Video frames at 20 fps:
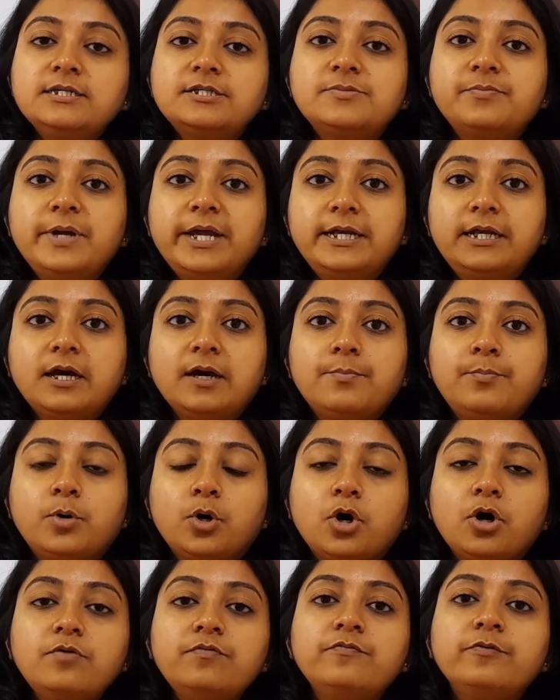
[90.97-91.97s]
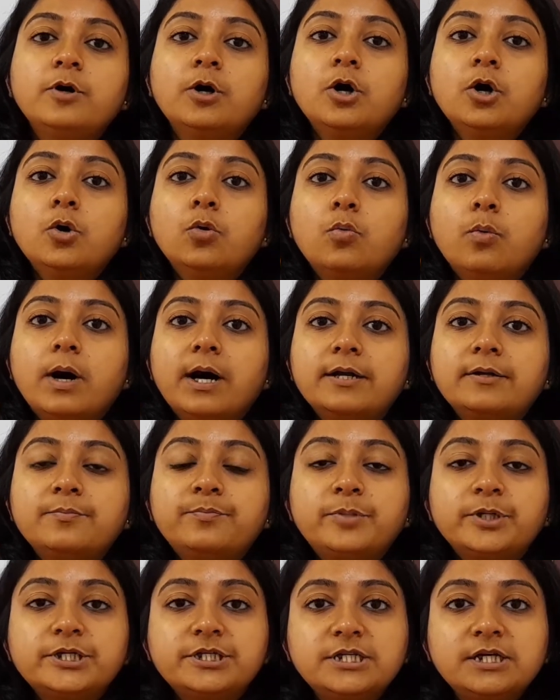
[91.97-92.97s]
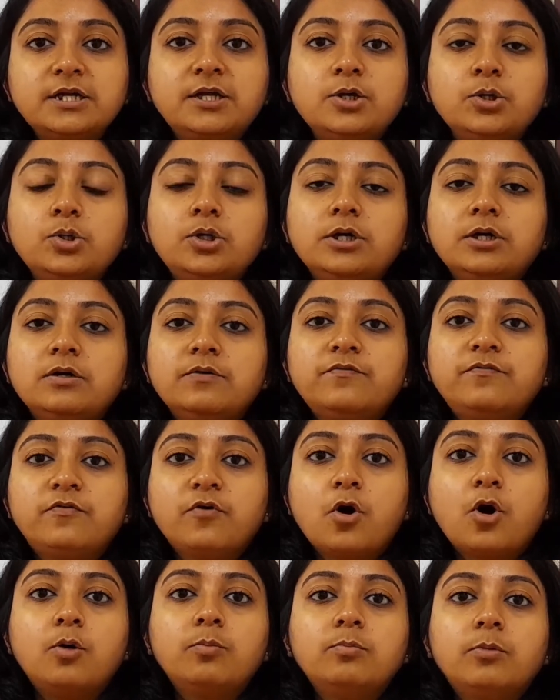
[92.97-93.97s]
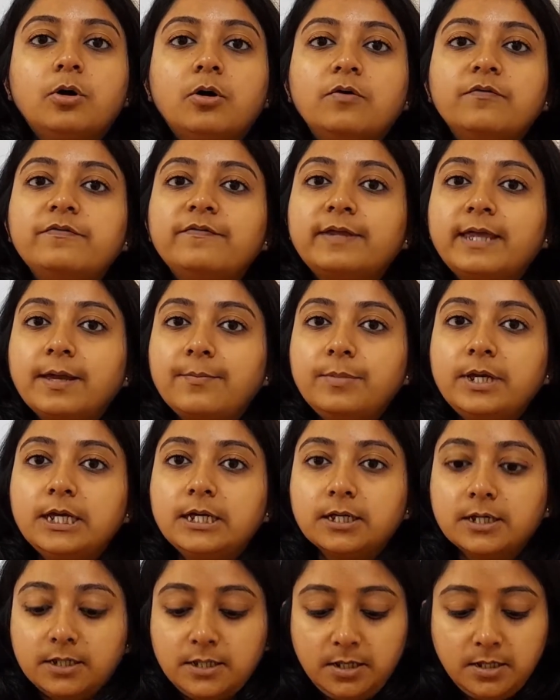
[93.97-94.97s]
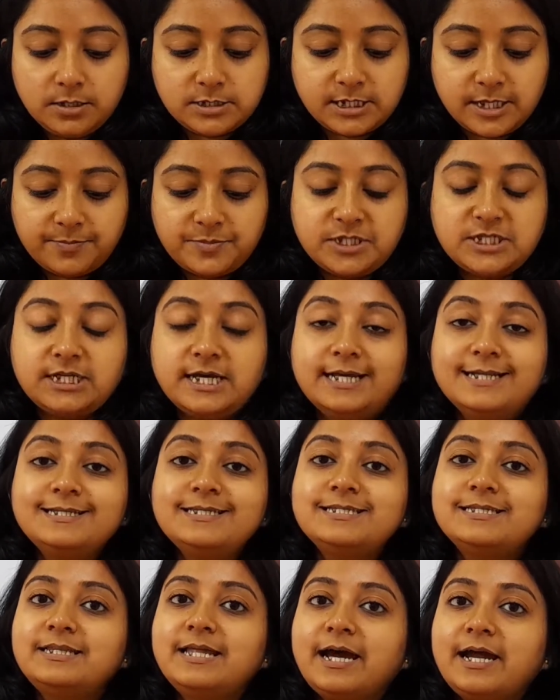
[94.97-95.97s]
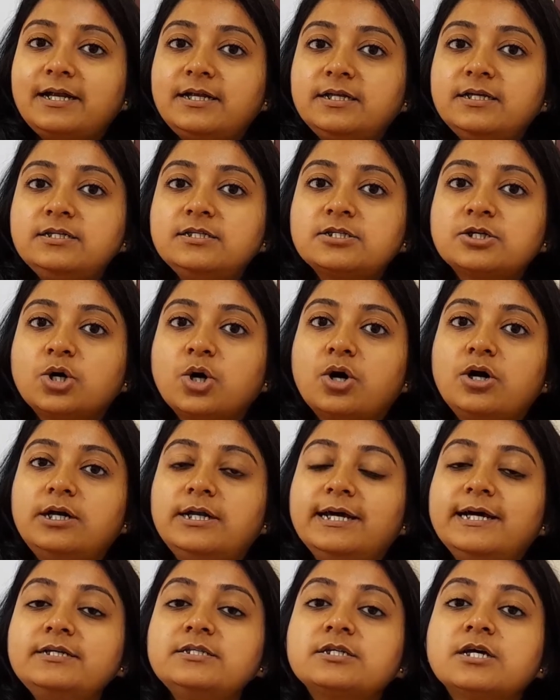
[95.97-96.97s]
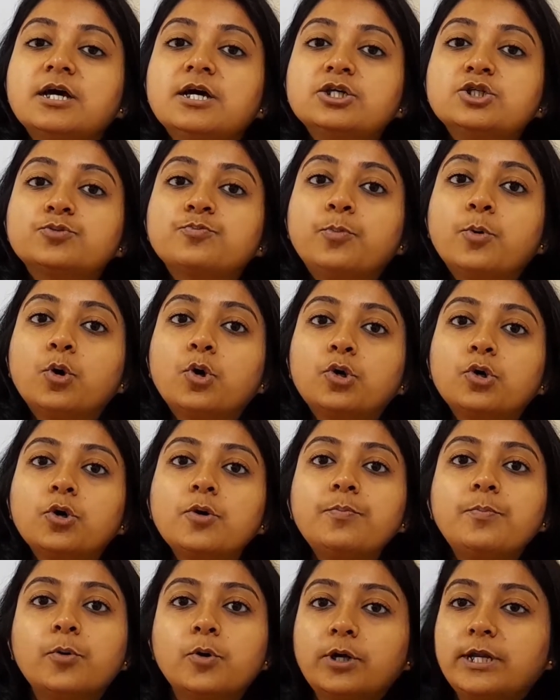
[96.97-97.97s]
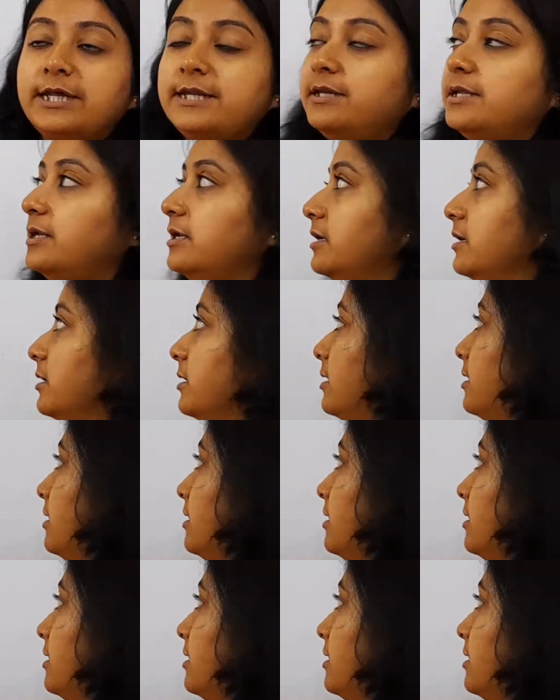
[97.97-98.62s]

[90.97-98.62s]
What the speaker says: is made up of one particular form of chemical substance that is called as sporopollenin.